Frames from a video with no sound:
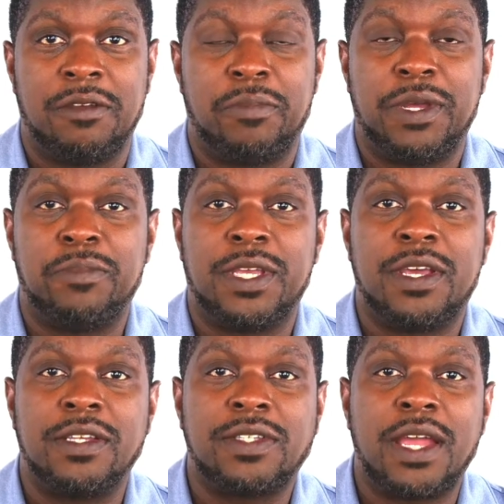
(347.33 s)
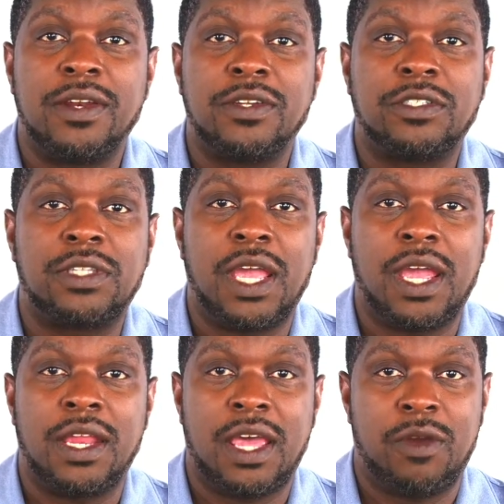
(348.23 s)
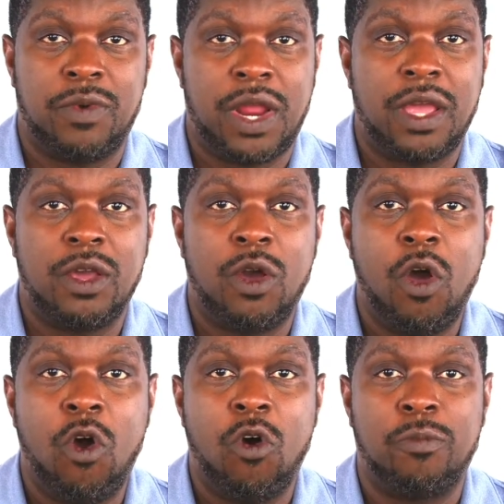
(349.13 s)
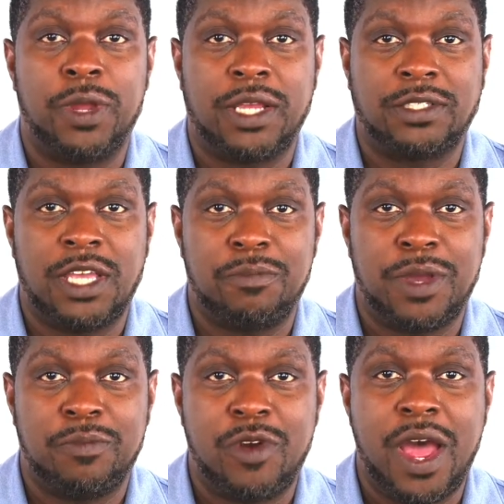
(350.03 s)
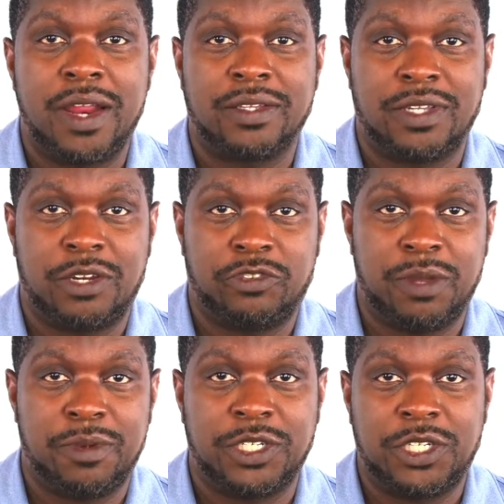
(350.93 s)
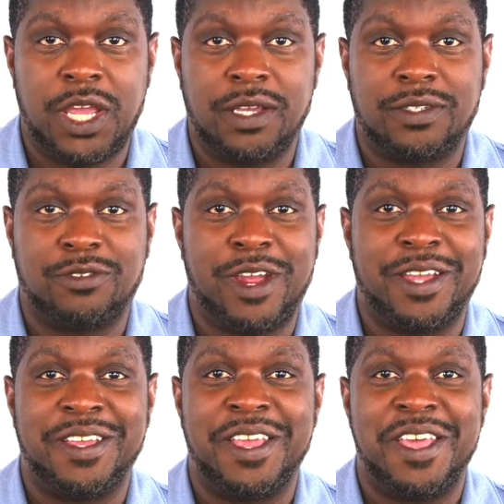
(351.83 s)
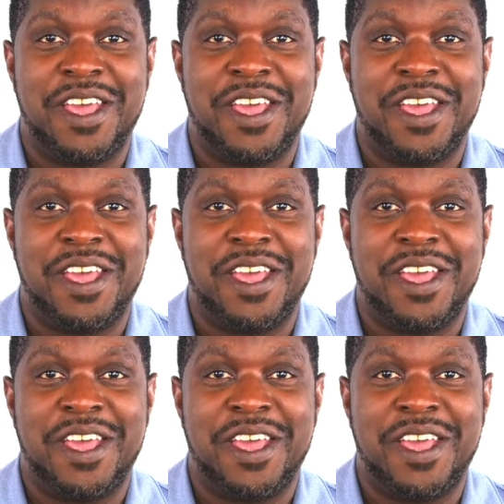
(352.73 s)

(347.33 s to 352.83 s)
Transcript: But because I understand that when I go home and I take my products and I drink my shakes, right,